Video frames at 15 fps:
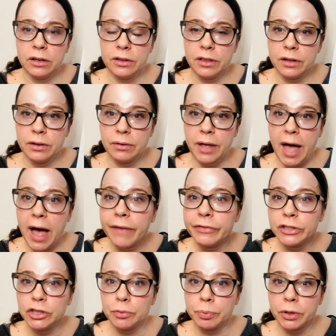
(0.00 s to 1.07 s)
the
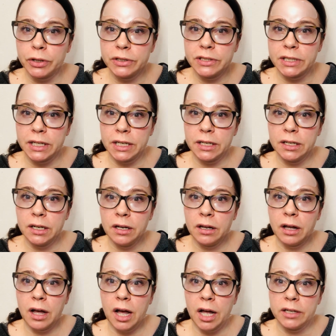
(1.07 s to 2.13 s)
average person
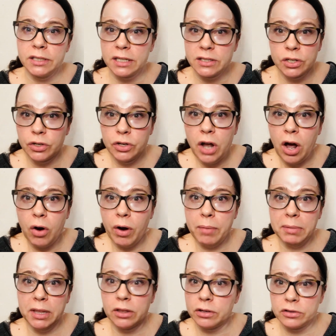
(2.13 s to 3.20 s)
doesn't know. I
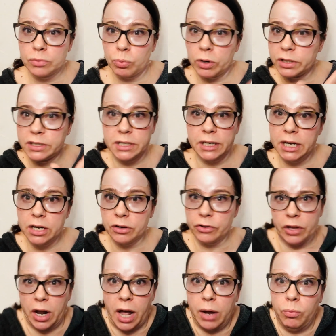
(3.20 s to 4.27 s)
mean, there's words in here
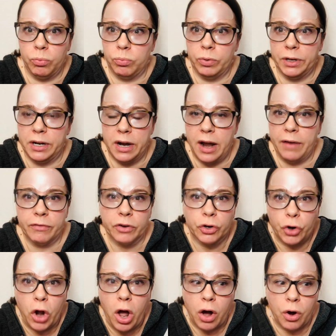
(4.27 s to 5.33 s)
that I would never
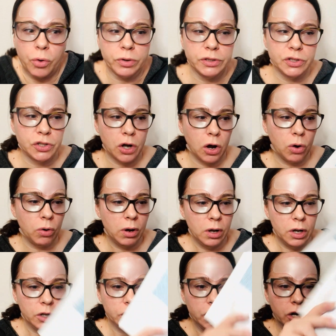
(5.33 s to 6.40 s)
know. So,
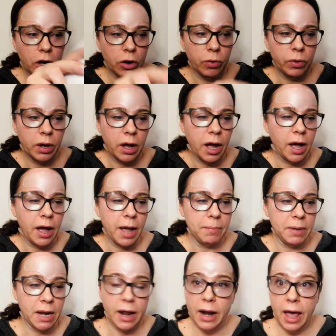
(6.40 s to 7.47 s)
you know, I
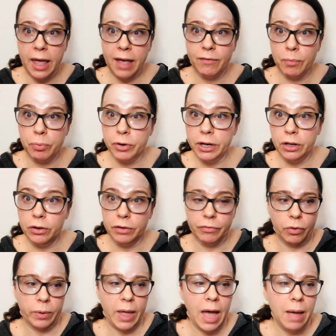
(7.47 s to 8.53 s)
mean, and I have a pretty good
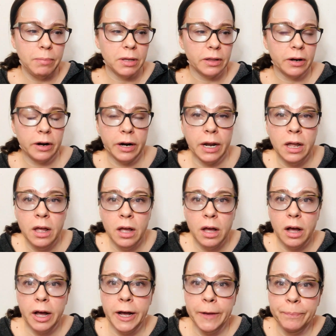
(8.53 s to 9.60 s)
vocabulary.
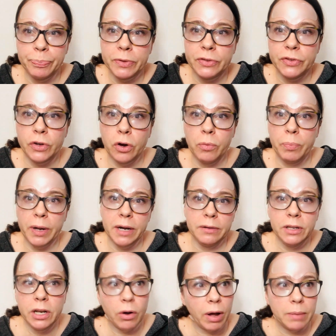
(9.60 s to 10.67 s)
But,
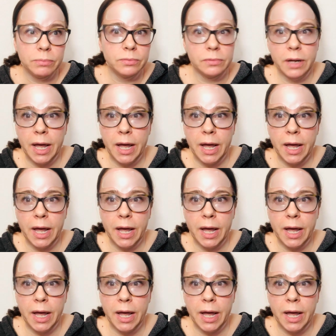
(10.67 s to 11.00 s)
you know,